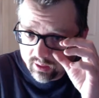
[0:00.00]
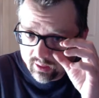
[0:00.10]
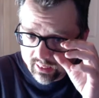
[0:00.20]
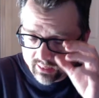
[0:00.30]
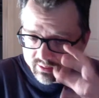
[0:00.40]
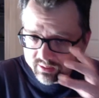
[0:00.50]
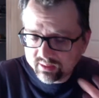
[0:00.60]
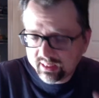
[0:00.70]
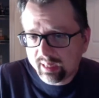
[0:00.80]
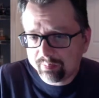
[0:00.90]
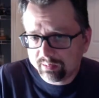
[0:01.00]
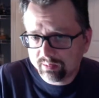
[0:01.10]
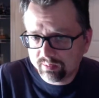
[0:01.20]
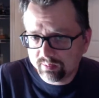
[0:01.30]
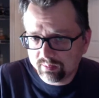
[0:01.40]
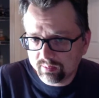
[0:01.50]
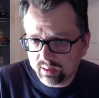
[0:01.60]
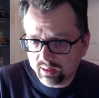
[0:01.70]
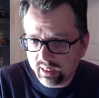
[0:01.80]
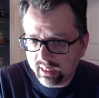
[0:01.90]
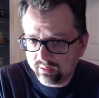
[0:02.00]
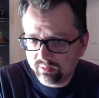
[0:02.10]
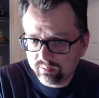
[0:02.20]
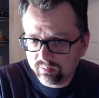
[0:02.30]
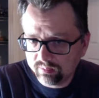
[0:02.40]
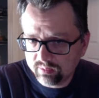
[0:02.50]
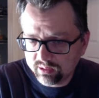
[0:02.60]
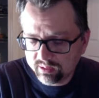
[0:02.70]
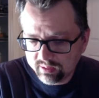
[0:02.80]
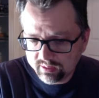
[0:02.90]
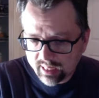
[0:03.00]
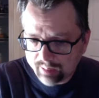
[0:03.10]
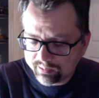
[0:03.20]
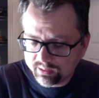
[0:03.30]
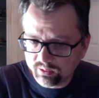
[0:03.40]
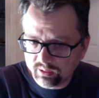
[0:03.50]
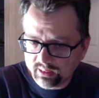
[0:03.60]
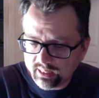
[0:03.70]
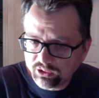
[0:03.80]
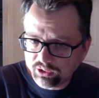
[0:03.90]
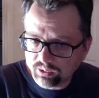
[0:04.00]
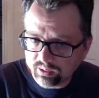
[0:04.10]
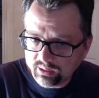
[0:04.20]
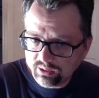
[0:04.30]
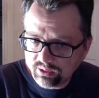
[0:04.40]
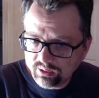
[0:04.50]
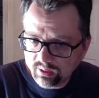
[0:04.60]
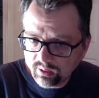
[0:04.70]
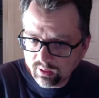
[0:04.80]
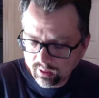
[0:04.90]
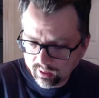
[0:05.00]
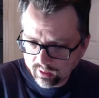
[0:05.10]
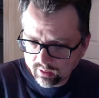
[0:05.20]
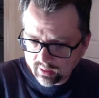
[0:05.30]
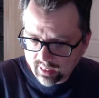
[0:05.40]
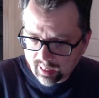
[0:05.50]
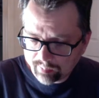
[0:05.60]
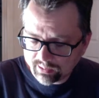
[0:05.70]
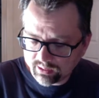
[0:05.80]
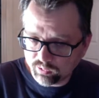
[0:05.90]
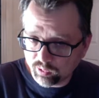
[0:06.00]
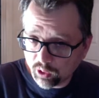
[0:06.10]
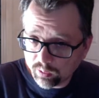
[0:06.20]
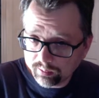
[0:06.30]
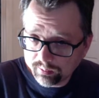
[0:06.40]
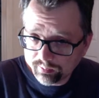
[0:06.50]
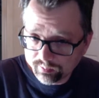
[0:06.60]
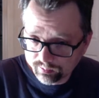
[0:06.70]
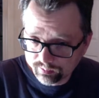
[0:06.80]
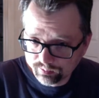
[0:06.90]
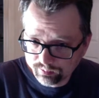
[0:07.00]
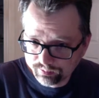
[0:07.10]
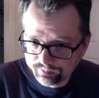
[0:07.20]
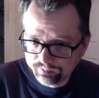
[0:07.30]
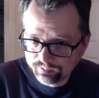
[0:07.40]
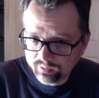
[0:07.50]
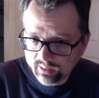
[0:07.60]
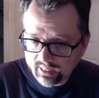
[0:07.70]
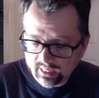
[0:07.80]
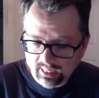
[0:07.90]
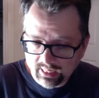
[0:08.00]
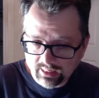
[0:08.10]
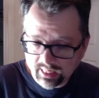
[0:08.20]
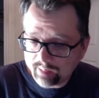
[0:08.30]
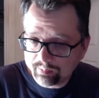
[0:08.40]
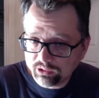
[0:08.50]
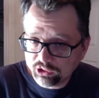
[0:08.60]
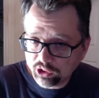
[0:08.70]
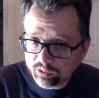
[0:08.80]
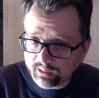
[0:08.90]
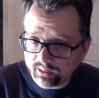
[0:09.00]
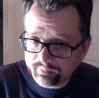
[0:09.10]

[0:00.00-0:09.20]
And this has happened a lot. This has happened in ancient Greece, it happened in Rome, and it happened in Germany.